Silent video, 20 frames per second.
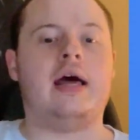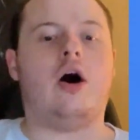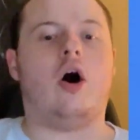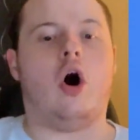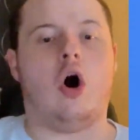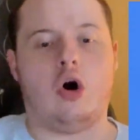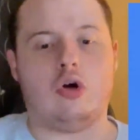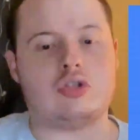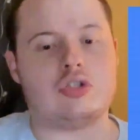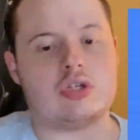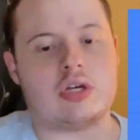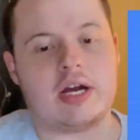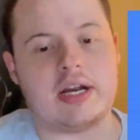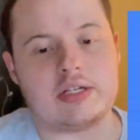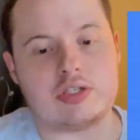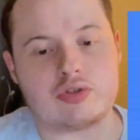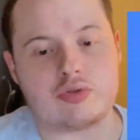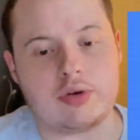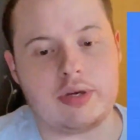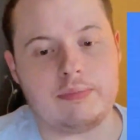also got a
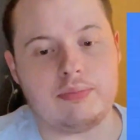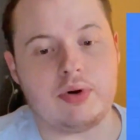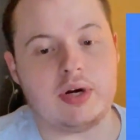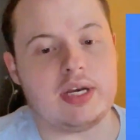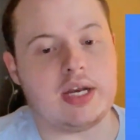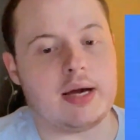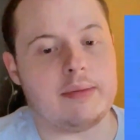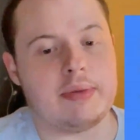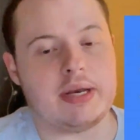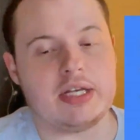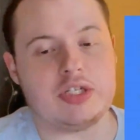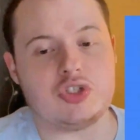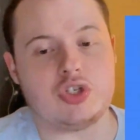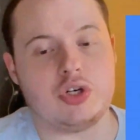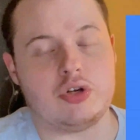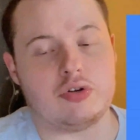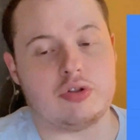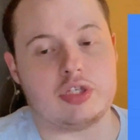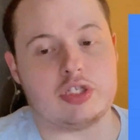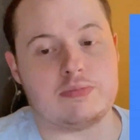screenplay nomination
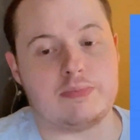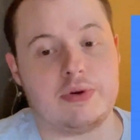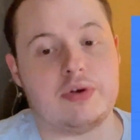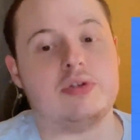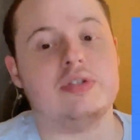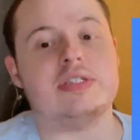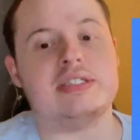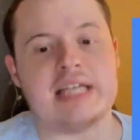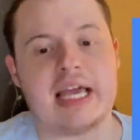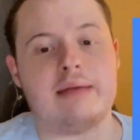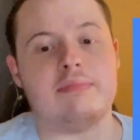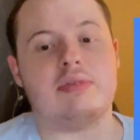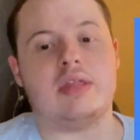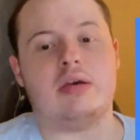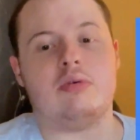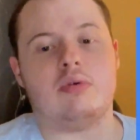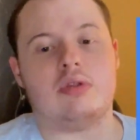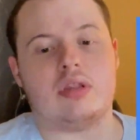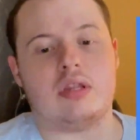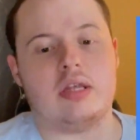here. The Spirits, same
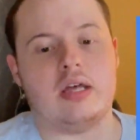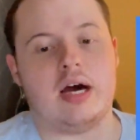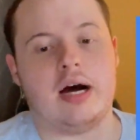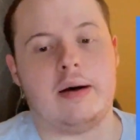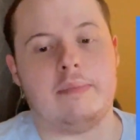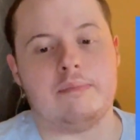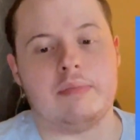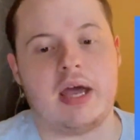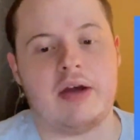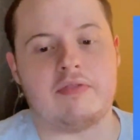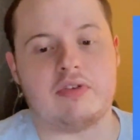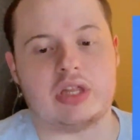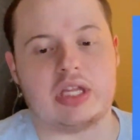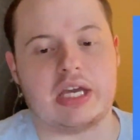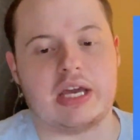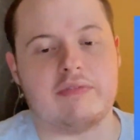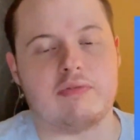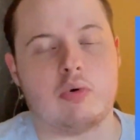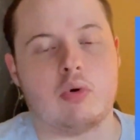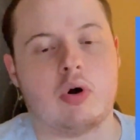thing with
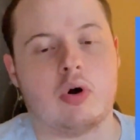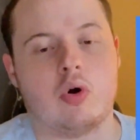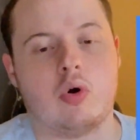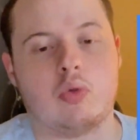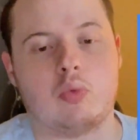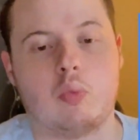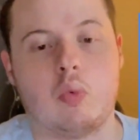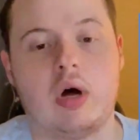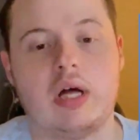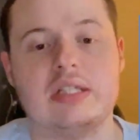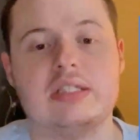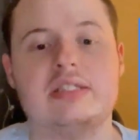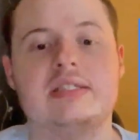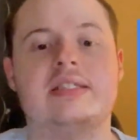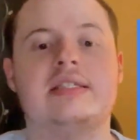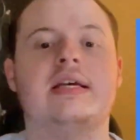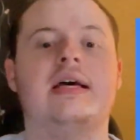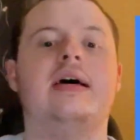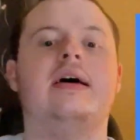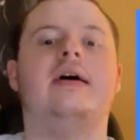Everything Everywhere All at
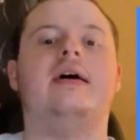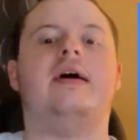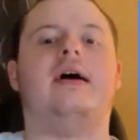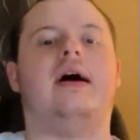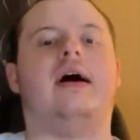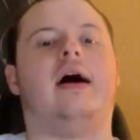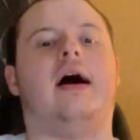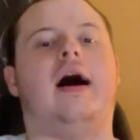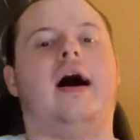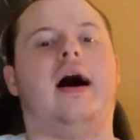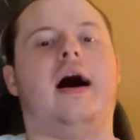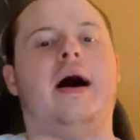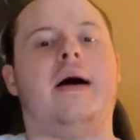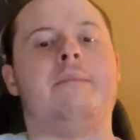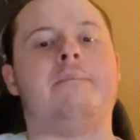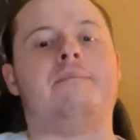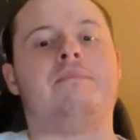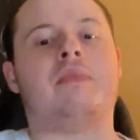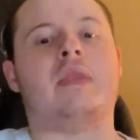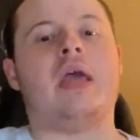Once.
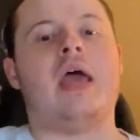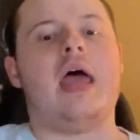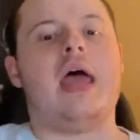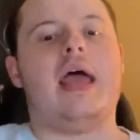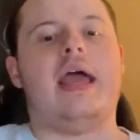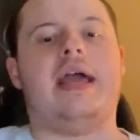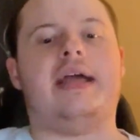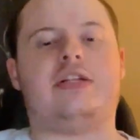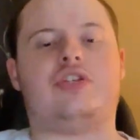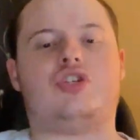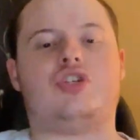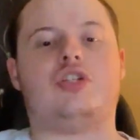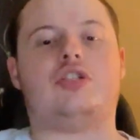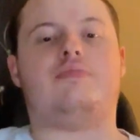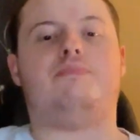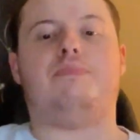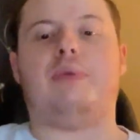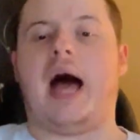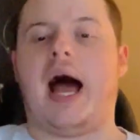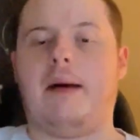It's
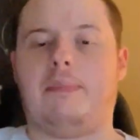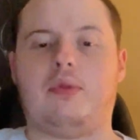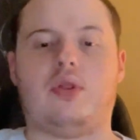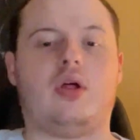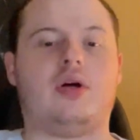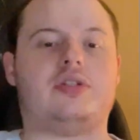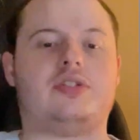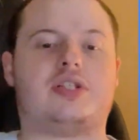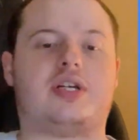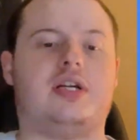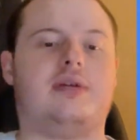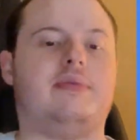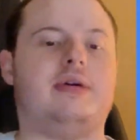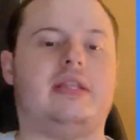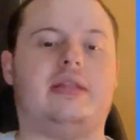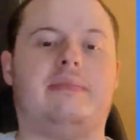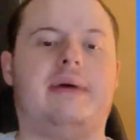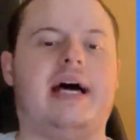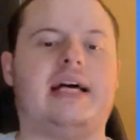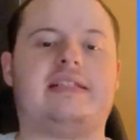just Babylon's going to be
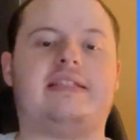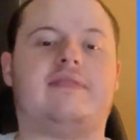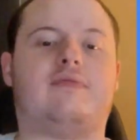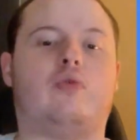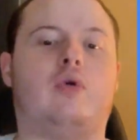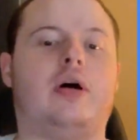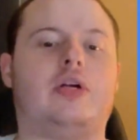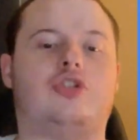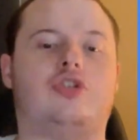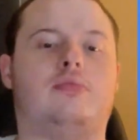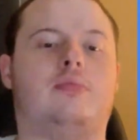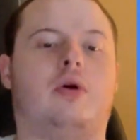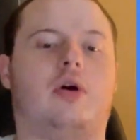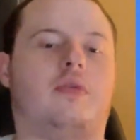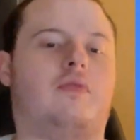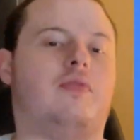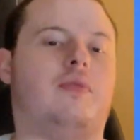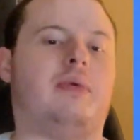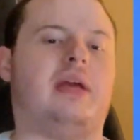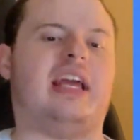the massive question
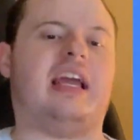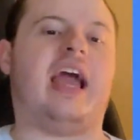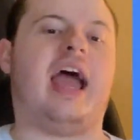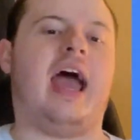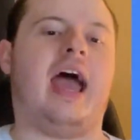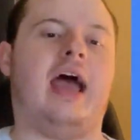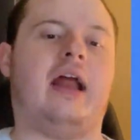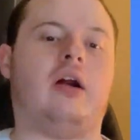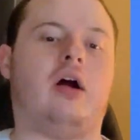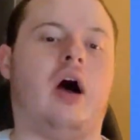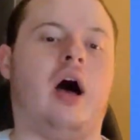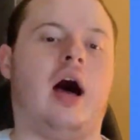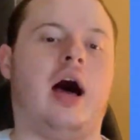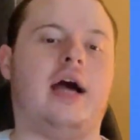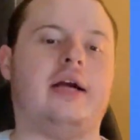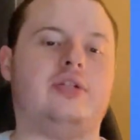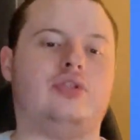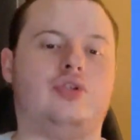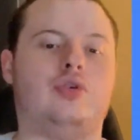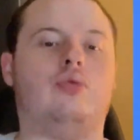mark for me, and
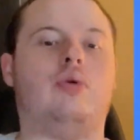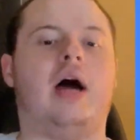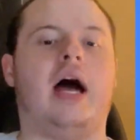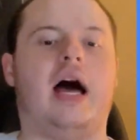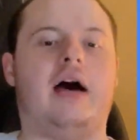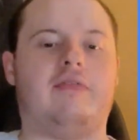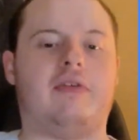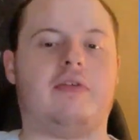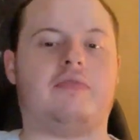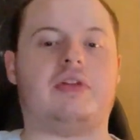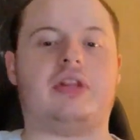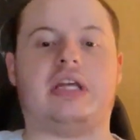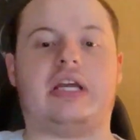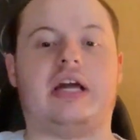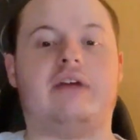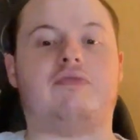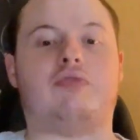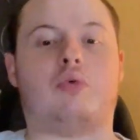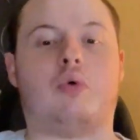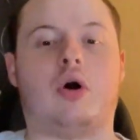I do have Everything
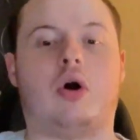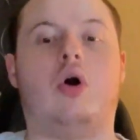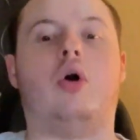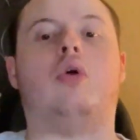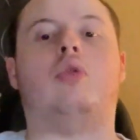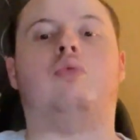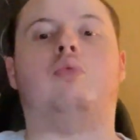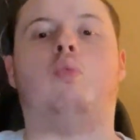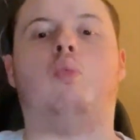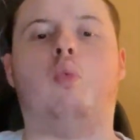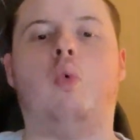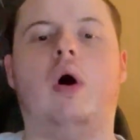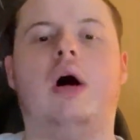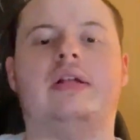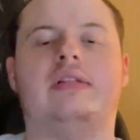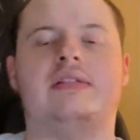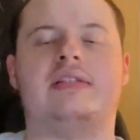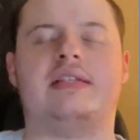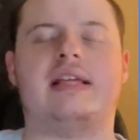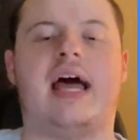Everywhere All at
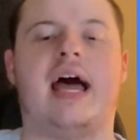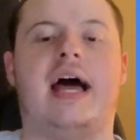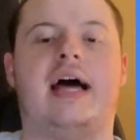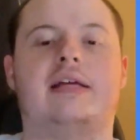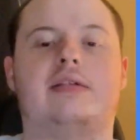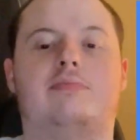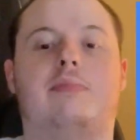Once as